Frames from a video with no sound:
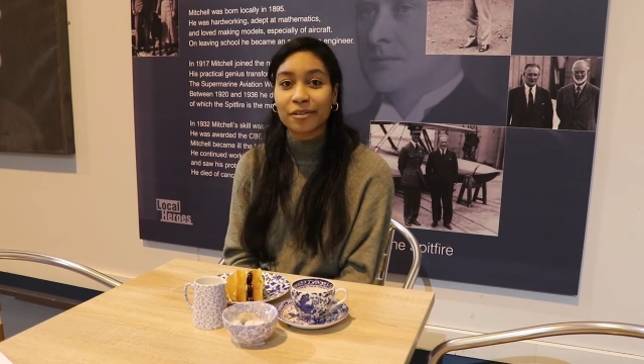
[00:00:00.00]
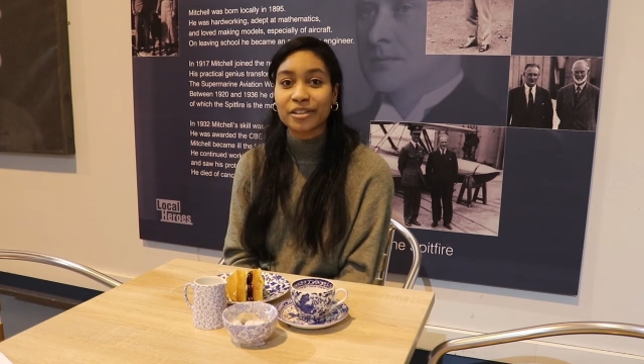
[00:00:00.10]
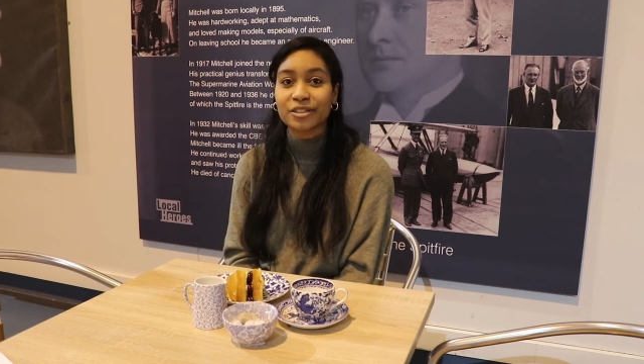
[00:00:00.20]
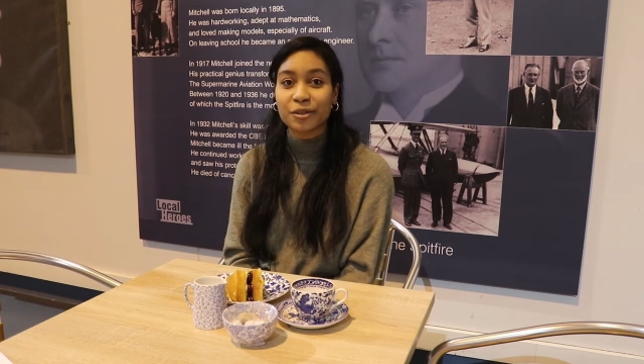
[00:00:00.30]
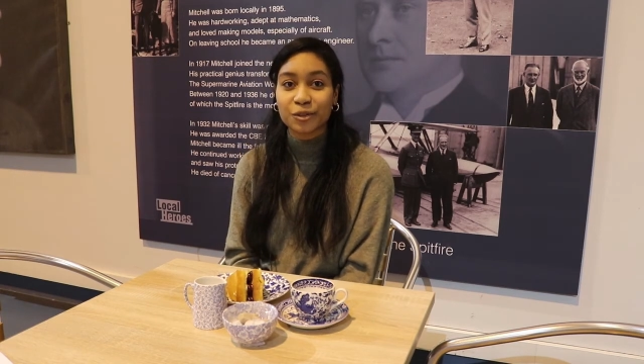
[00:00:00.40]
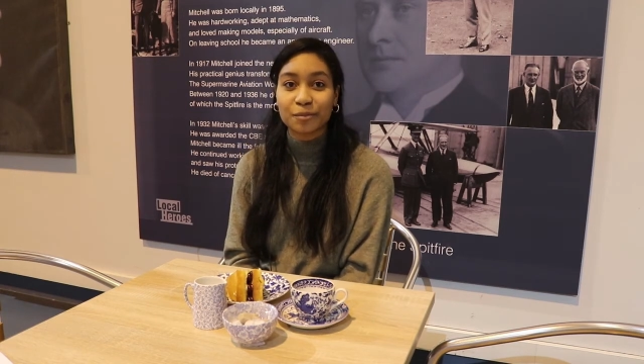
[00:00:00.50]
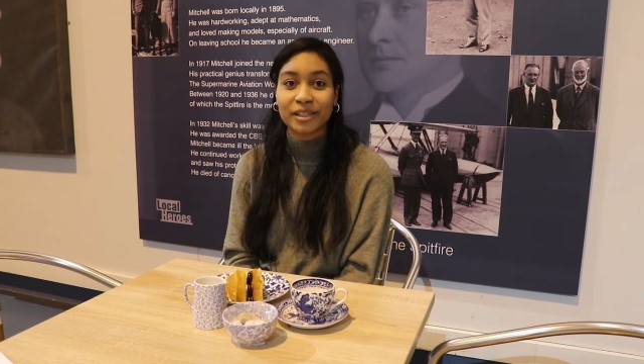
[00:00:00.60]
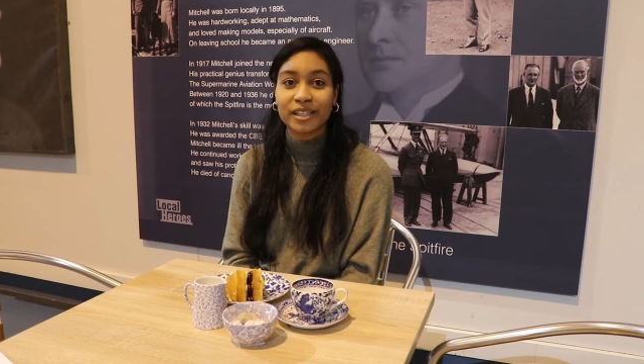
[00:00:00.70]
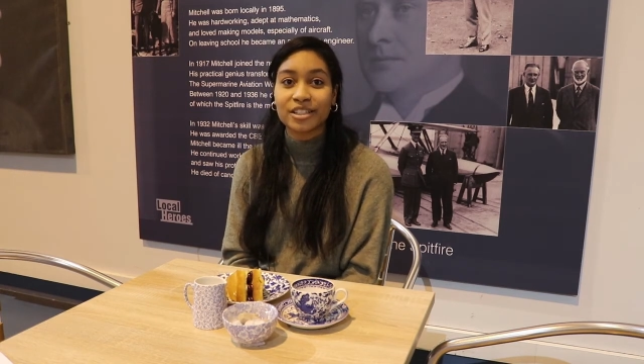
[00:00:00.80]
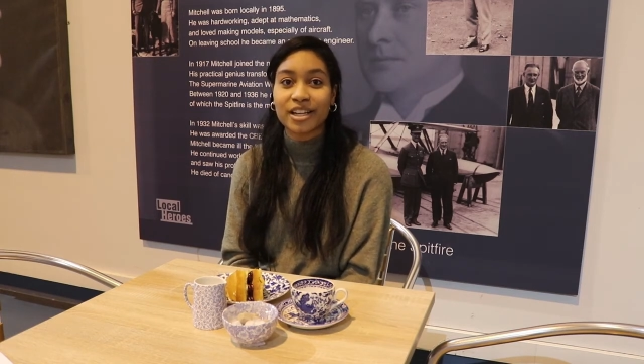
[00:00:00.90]
our social
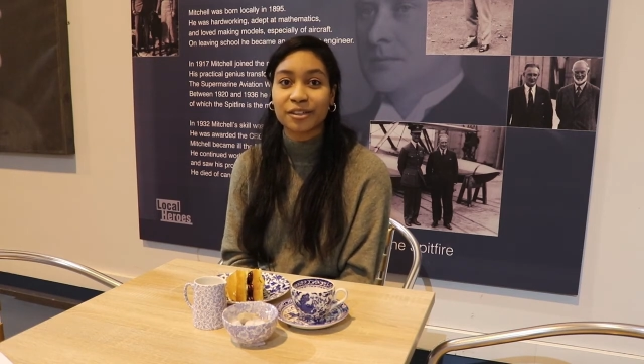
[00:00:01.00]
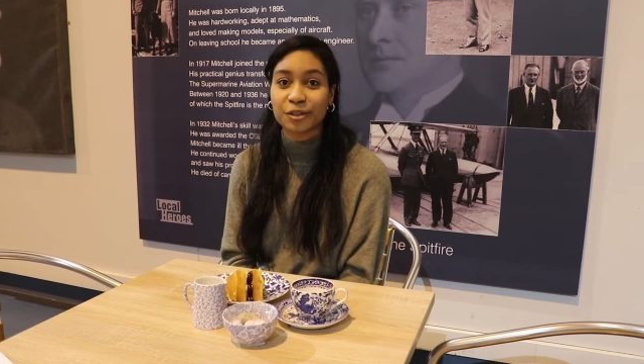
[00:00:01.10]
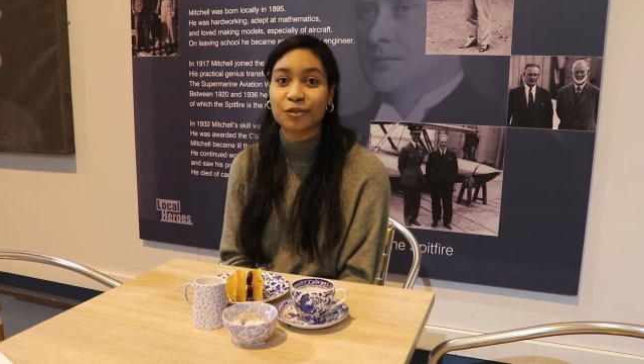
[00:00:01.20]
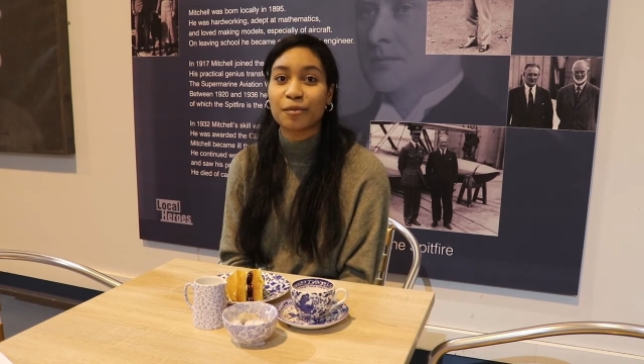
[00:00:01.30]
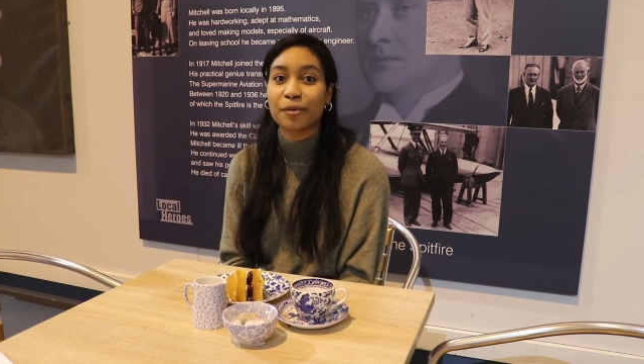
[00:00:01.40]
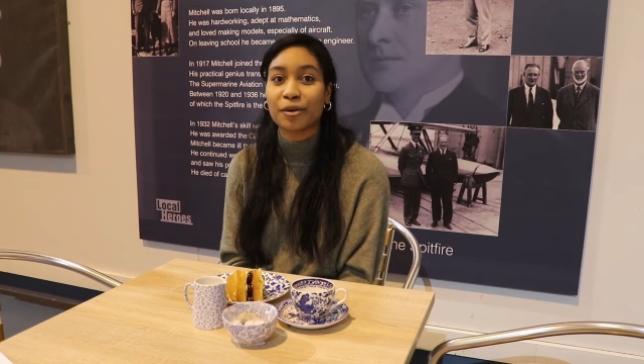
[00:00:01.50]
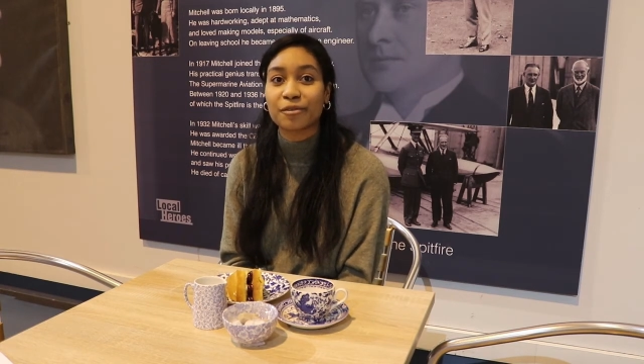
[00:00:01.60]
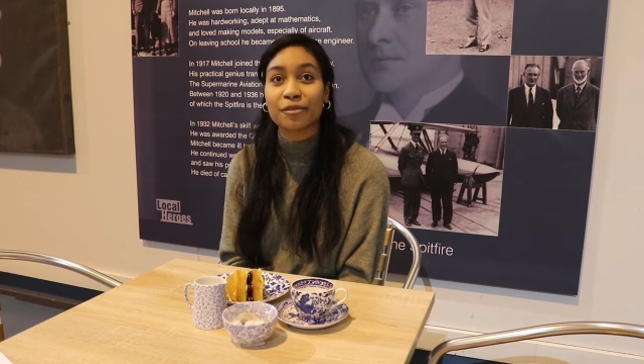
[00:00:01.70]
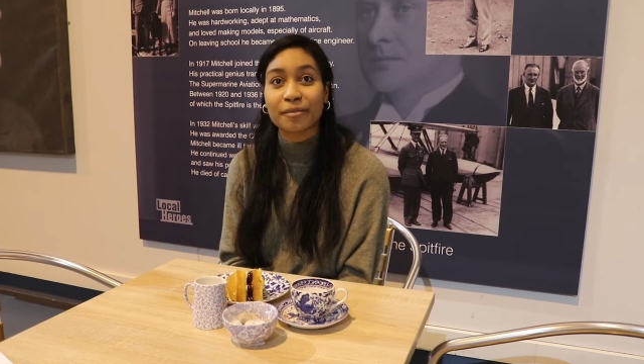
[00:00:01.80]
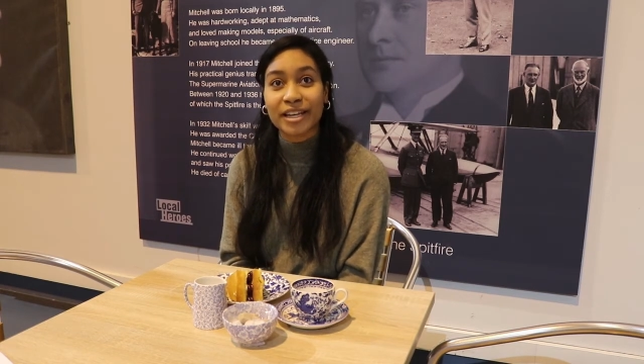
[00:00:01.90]
media channels for
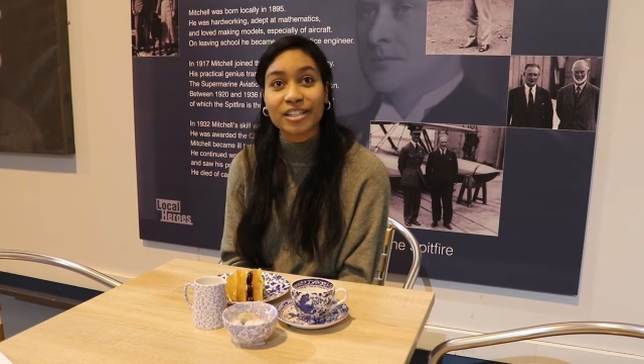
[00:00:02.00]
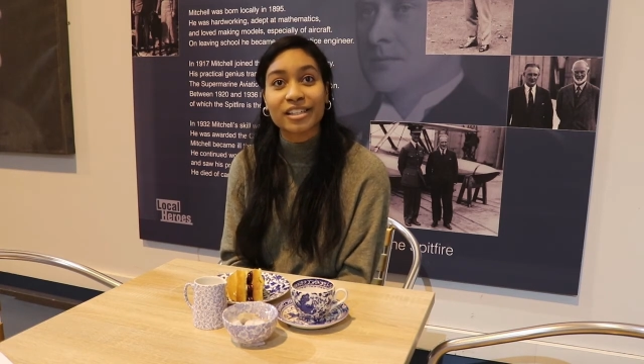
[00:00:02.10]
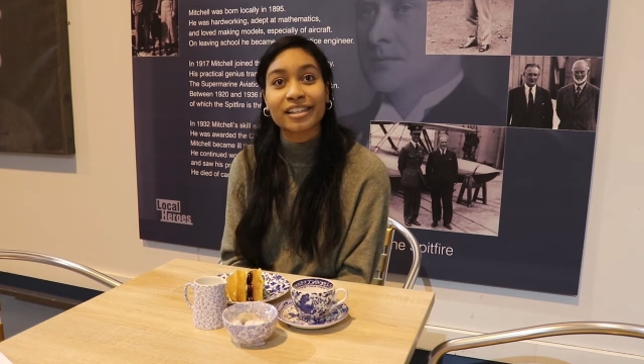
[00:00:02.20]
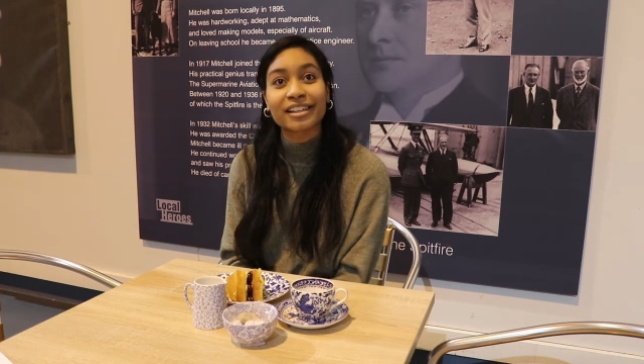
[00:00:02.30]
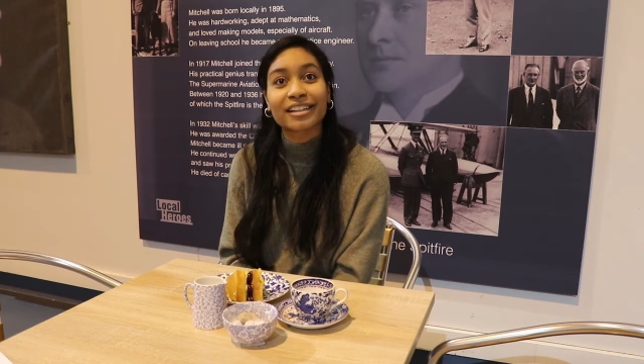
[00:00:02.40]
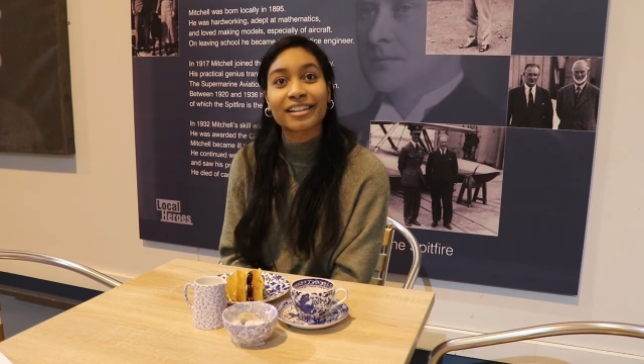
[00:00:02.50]
more information.